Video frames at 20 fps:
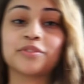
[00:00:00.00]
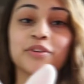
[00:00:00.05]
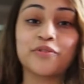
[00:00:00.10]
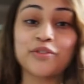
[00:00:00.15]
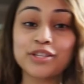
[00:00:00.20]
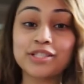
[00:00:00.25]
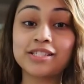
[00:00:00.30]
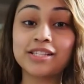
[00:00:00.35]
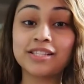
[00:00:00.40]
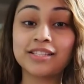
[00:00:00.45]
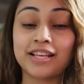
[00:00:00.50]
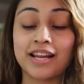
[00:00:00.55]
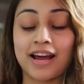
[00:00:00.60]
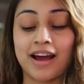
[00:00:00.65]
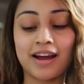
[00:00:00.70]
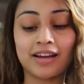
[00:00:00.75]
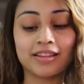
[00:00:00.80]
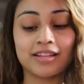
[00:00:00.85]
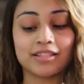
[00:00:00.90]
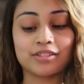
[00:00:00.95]
The first thing that
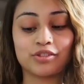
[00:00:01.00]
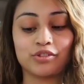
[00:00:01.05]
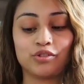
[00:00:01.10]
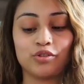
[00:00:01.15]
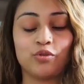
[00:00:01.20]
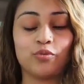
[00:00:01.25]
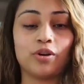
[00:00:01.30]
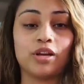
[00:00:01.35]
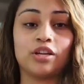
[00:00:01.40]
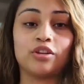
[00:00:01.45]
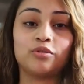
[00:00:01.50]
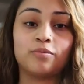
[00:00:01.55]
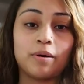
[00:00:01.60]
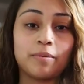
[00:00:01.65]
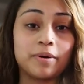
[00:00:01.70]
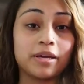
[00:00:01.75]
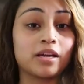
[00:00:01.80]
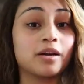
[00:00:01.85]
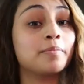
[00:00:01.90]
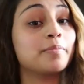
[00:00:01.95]
I like to do when I do my
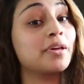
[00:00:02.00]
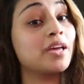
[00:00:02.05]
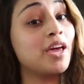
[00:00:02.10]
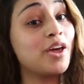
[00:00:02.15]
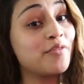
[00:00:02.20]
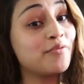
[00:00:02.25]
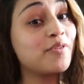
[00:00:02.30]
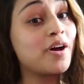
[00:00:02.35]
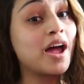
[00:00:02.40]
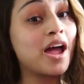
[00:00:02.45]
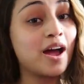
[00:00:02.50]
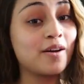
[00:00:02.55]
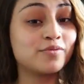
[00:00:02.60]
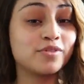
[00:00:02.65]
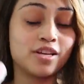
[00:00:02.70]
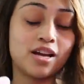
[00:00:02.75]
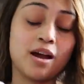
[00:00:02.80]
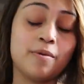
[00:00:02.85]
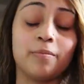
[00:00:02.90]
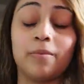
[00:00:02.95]
makeup, if I
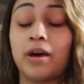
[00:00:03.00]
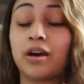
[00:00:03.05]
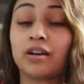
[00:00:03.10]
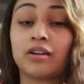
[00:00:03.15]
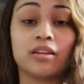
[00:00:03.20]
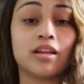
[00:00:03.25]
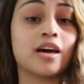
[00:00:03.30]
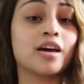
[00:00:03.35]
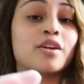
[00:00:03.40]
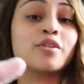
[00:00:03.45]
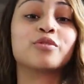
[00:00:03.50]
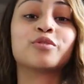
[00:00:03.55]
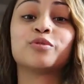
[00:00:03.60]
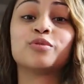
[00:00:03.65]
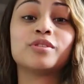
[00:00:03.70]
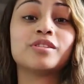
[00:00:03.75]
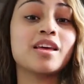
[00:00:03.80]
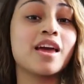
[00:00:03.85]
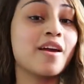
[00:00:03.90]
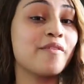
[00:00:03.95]
have time, I'm not gonna lie, I don't do
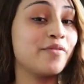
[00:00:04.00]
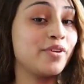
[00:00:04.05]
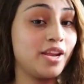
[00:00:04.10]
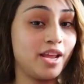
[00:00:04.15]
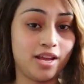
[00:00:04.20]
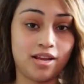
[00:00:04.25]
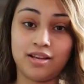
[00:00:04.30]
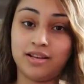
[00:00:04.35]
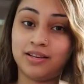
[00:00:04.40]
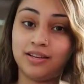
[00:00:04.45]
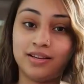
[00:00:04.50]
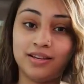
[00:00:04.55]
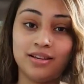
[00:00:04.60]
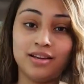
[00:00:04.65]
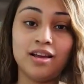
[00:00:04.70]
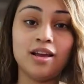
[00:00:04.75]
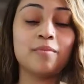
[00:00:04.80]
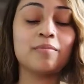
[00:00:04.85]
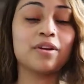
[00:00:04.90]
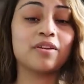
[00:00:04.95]
this every day,
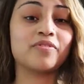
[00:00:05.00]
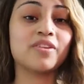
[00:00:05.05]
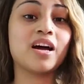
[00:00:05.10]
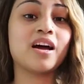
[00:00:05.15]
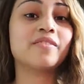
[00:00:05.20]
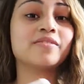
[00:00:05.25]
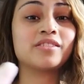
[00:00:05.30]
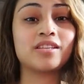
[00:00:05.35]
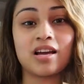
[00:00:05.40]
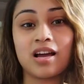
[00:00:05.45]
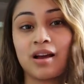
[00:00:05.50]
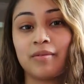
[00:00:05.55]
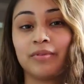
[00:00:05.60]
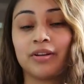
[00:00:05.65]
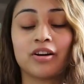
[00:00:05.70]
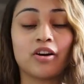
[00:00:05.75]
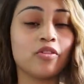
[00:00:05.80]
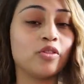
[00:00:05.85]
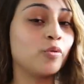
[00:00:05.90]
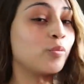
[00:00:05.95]
but if I have time,
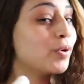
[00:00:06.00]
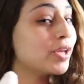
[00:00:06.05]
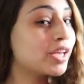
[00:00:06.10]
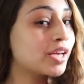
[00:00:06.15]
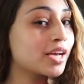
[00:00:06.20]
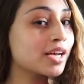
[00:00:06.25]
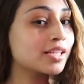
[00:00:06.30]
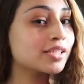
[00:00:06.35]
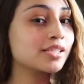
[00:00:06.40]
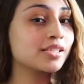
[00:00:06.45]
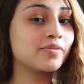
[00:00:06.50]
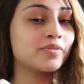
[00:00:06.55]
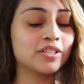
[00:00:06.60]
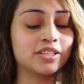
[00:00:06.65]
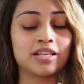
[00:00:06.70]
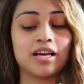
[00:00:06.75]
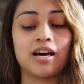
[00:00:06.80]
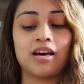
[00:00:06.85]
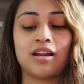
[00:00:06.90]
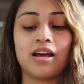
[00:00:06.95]
like on the weekend, stuff
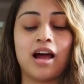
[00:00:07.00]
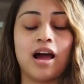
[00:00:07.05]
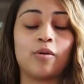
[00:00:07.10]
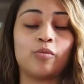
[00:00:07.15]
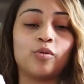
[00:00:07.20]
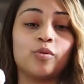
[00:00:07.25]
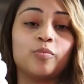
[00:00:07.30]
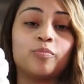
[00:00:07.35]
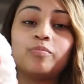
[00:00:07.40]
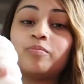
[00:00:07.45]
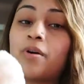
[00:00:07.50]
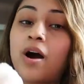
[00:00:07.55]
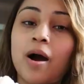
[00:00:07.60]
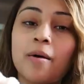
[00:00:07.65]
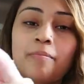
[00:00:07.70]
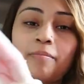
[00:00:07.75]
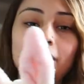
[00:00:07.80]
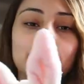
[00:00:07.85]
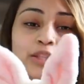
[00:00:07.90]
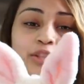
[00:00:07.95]
like that, I will
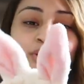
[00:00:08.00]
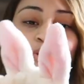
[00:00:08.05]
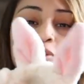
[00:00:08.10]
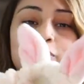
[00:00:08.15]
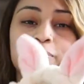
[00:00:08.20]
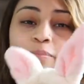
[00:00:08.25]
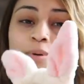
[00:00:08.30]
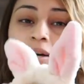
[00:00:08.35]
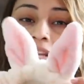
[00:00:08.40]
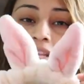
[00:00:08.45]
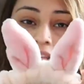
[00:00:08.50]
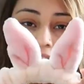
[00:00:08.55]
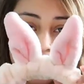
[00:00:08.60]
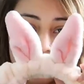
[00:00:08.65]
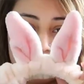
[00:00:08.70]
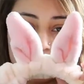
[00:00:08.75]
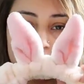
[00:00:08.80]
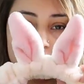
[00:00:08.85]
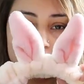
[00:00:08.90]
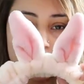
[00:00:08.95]
pop my little bunny
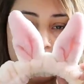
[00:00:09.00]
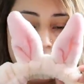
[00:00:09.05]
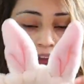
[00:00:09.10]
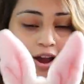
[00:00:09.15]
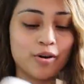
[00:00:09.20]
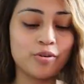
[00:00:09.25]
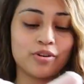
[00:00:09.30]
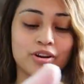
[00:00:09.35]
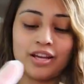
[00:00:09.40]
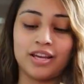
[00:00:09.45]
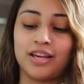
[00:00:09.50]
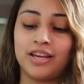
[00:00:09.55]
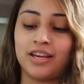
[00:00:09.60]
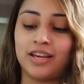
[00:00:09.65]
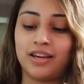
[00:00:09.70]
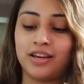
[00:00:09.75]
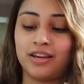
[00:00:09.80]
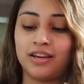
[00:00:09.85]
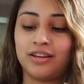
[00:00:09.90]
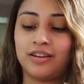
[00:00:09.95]
ears out
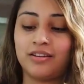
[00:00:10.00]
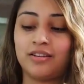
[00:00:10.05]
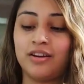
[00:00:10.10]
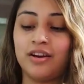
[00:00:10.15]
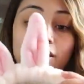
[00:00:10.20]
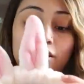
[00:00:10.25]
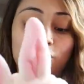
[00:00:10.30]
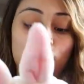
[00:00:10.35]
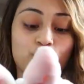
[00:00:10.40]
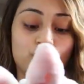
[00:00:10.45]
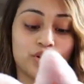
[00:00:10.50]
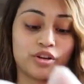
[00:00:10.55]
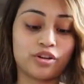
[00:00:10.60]
and get to